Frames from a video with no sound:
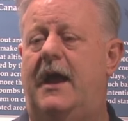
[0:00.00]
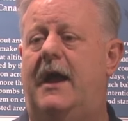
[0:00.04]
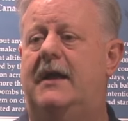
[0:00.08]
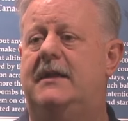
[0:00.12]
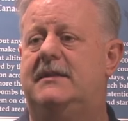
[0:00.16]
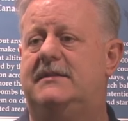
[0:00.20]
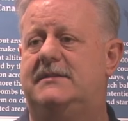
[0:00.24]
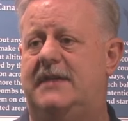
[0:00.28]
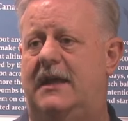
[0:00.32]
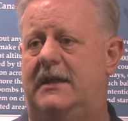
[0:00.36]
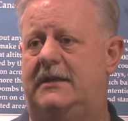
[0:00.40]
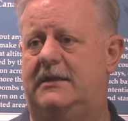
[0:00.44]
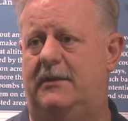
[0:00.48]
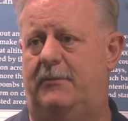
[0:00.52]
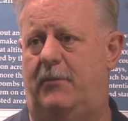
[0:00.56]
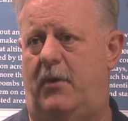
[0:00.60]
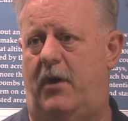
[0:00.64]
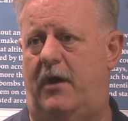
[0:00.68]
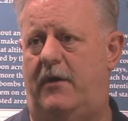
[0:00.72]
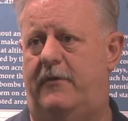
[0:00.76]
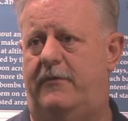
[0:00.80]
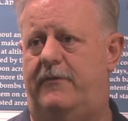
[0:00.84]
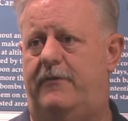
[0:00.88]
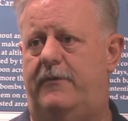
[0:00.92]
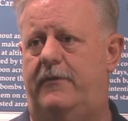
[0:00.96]
and set them
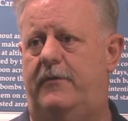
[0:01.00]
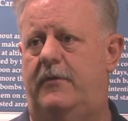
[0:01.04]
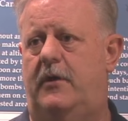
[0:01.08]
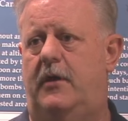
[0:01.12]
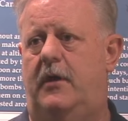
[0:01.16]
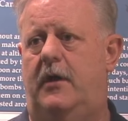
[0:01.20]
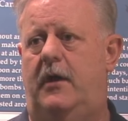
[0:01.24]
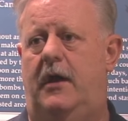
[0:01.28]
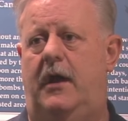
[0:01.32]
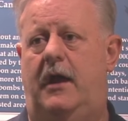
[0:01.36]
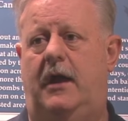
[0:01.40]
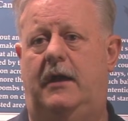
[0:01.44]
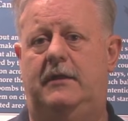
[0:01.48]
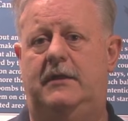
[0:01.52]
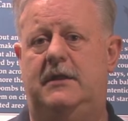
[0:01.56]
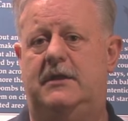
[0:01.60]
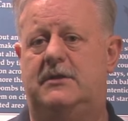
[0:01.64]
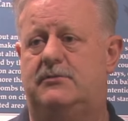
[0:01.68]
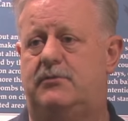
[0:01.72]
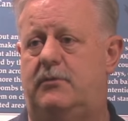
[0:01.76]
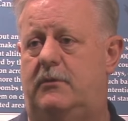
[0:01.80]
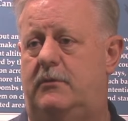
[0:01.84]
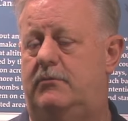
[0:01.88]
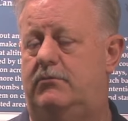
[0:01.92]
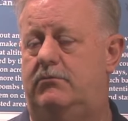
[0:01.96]
off. And
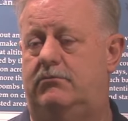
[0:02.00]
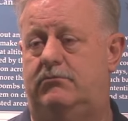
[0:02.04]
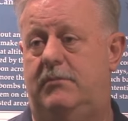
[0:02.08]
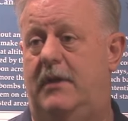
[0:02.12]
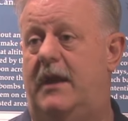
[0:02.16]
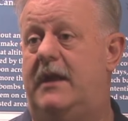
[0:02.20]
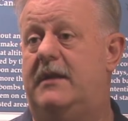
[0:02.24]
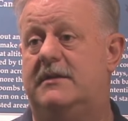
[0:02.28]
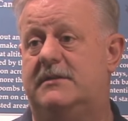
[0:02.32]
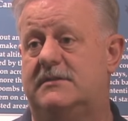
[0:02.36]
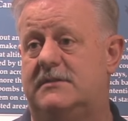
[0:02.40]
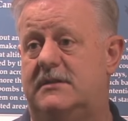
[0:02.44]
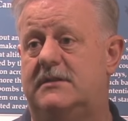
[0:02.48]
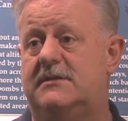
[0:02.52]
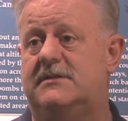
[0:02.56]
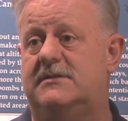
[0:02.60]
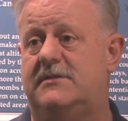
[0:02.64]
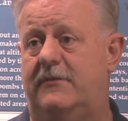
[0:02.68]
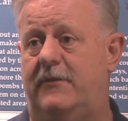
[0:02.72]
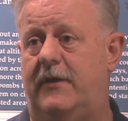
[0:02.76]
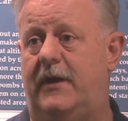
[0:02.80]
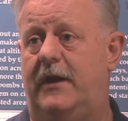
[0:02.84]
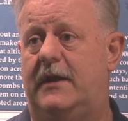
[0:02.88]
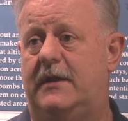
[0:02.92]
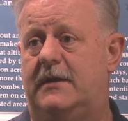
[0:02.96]
these were innocent
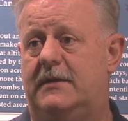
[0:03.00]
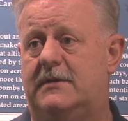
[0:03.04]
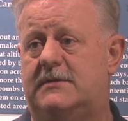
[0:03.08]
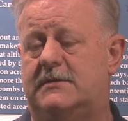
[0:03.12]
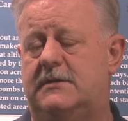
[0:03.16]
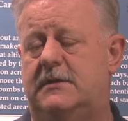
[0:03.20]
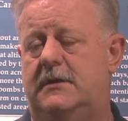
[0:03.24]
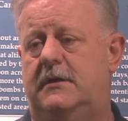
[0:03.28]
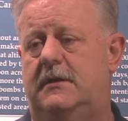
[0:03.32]
civilians.